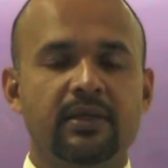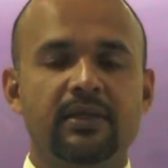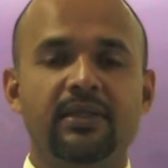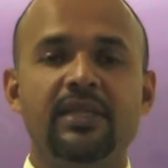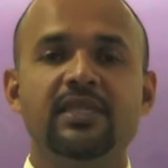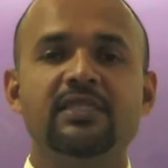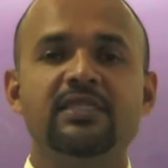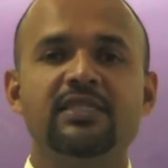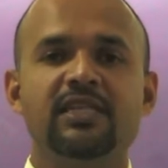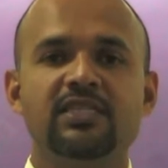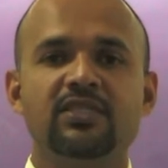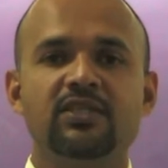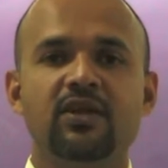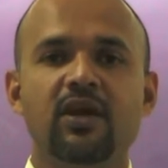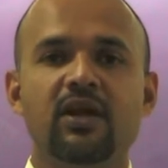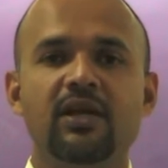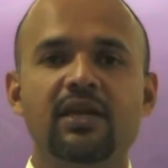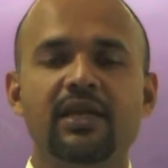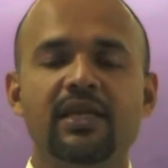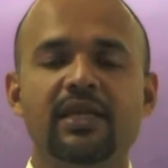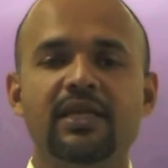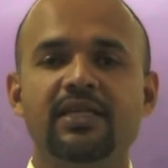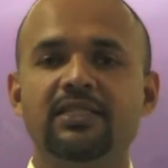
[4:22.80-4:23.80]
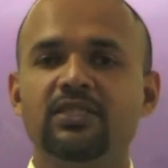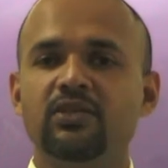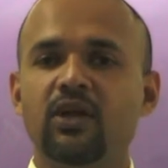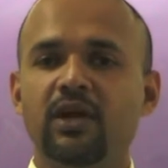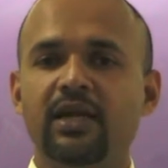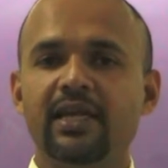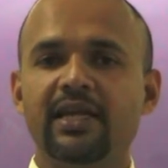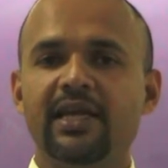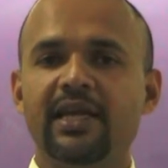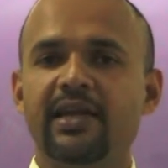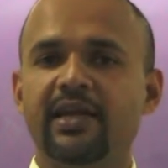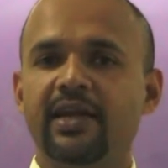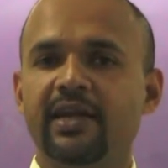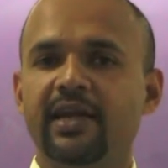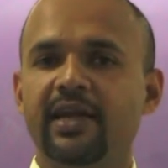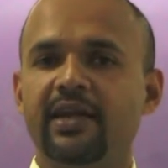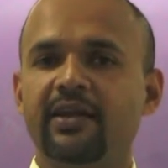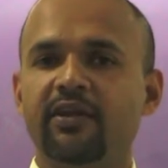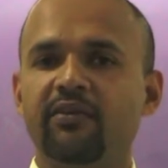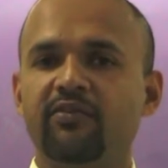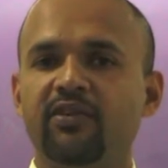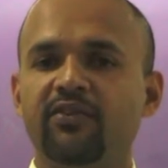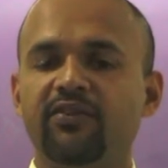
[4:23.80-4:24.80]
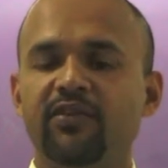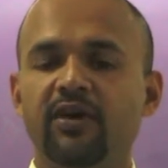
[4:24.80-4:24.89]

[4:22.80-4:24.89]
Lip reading: This is not an indicator of the